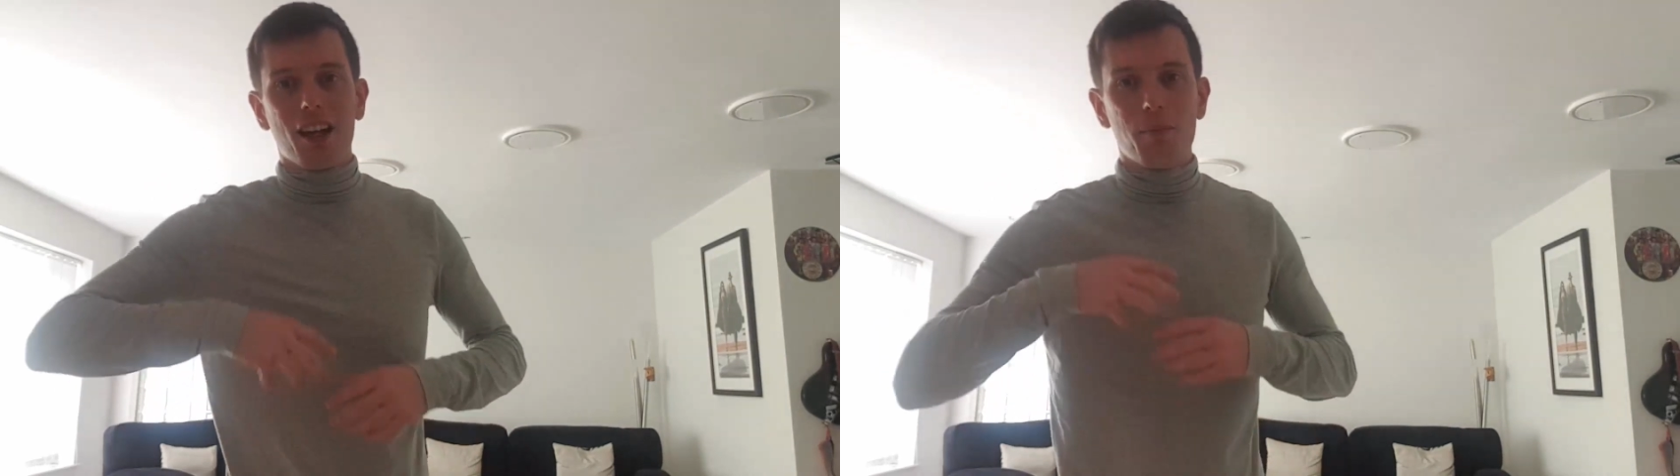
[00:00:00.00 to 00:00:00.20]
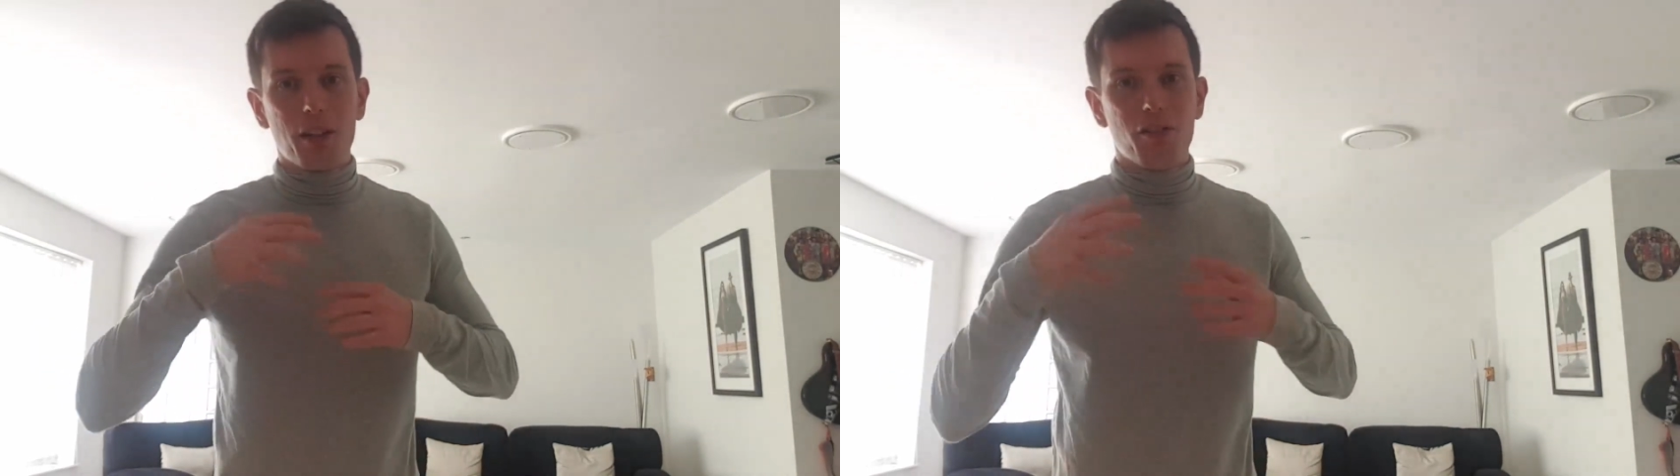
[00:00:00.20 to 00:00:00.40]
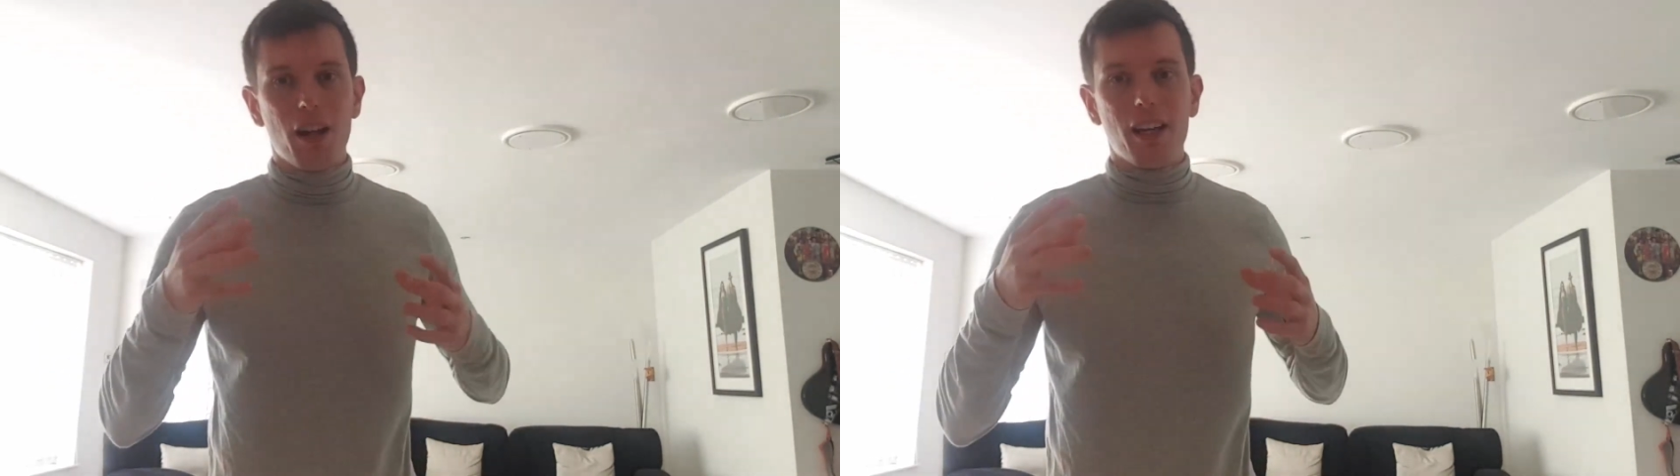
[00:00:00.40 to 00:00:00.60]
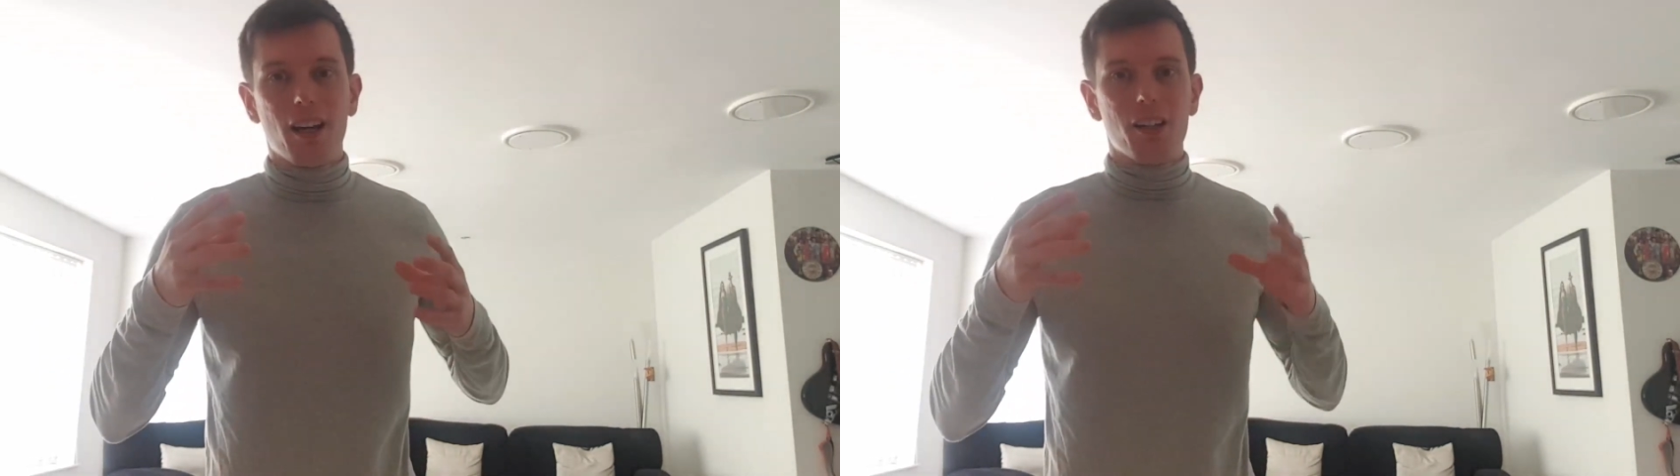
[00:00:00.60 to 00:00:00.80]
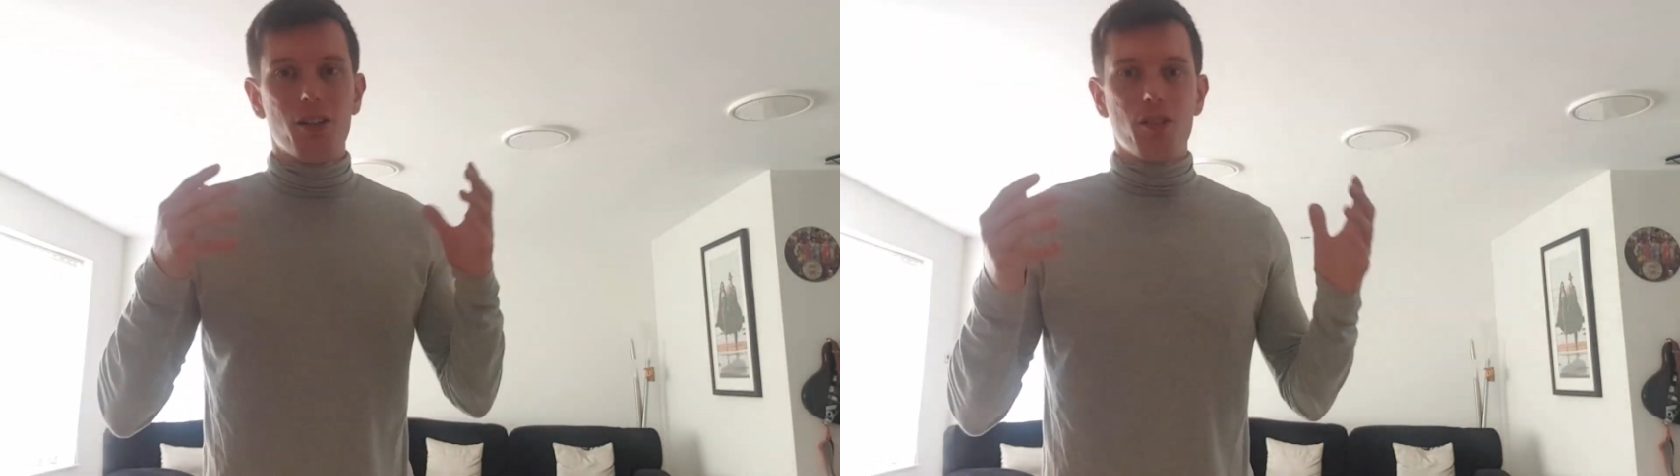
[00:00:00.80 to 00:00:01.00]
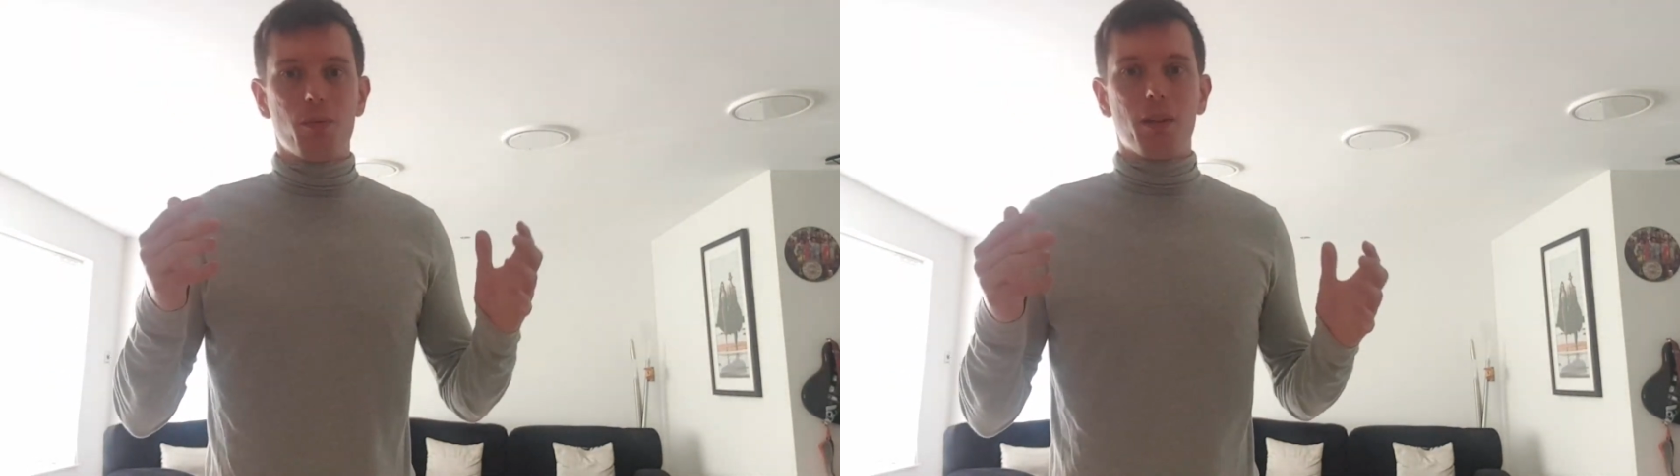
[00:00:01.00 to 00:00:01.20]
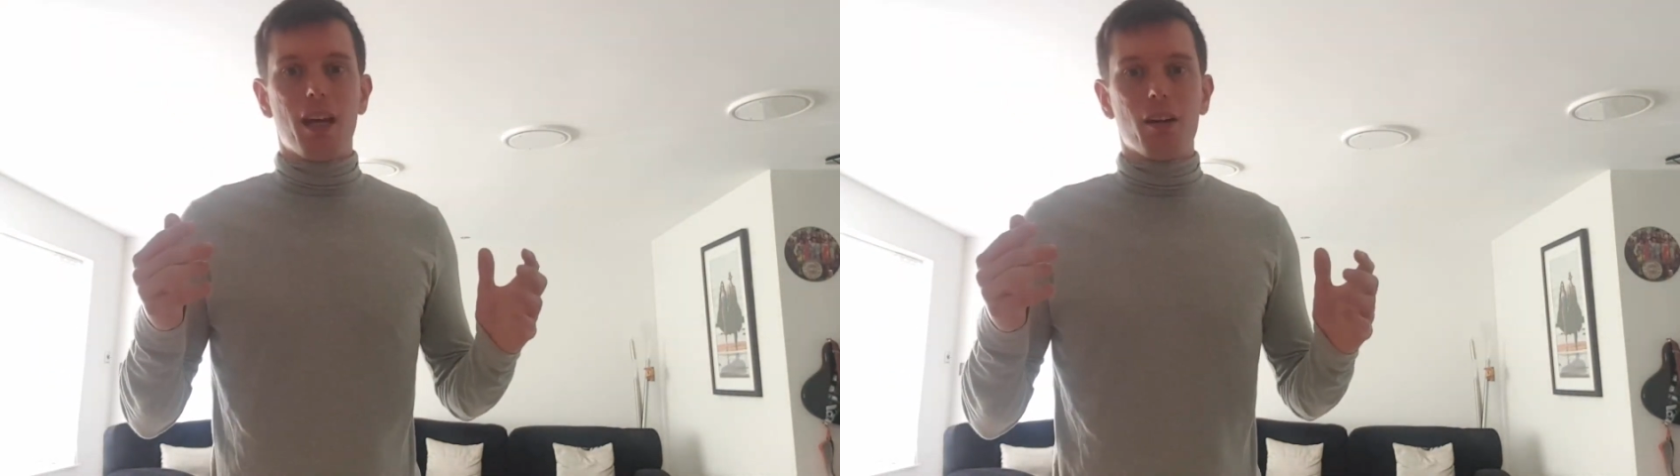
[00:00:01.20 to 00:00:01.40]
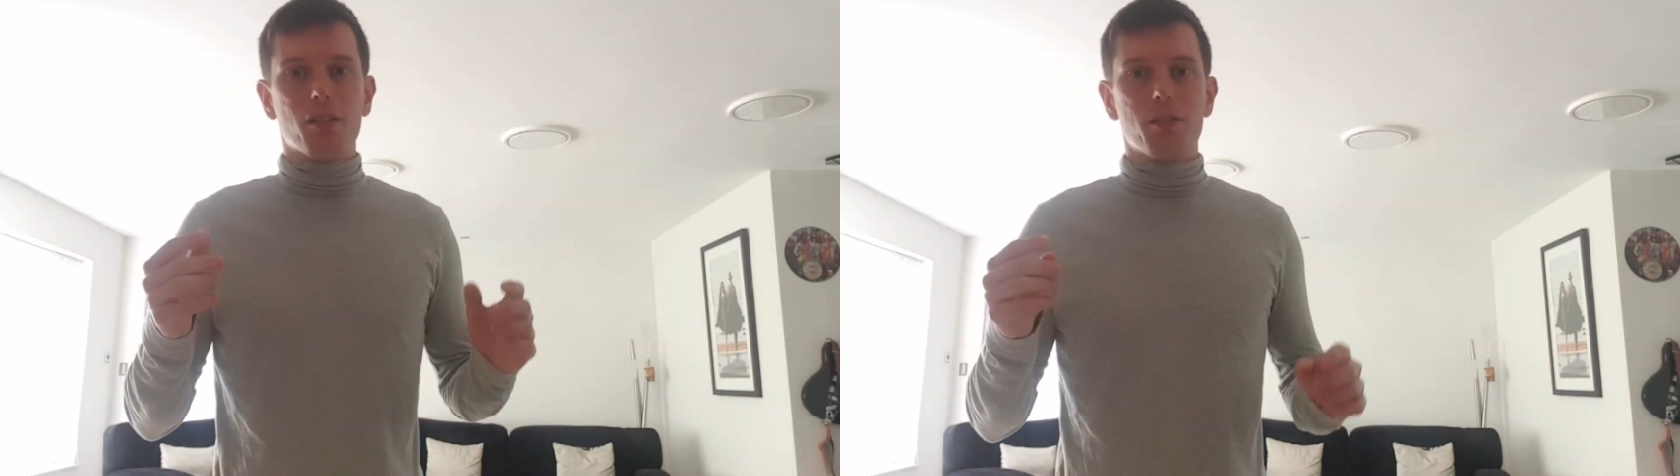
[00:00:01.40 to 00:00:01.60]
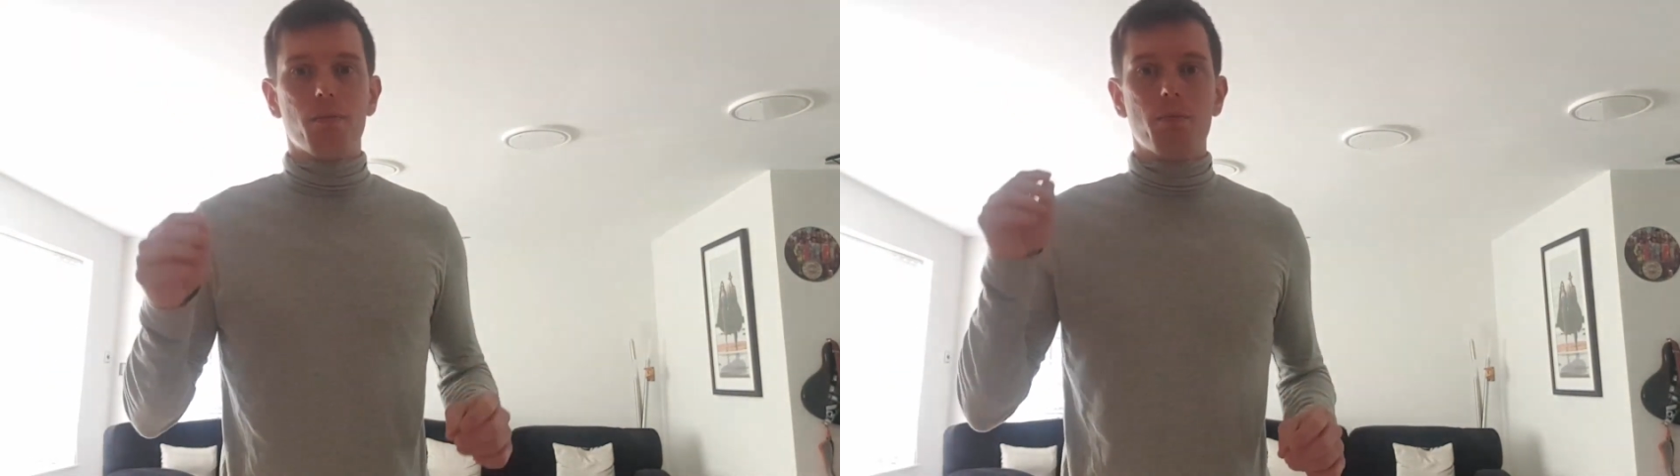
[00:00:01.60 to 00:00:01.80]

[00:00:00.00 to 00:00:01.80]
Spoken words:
that could be great, I could do something else,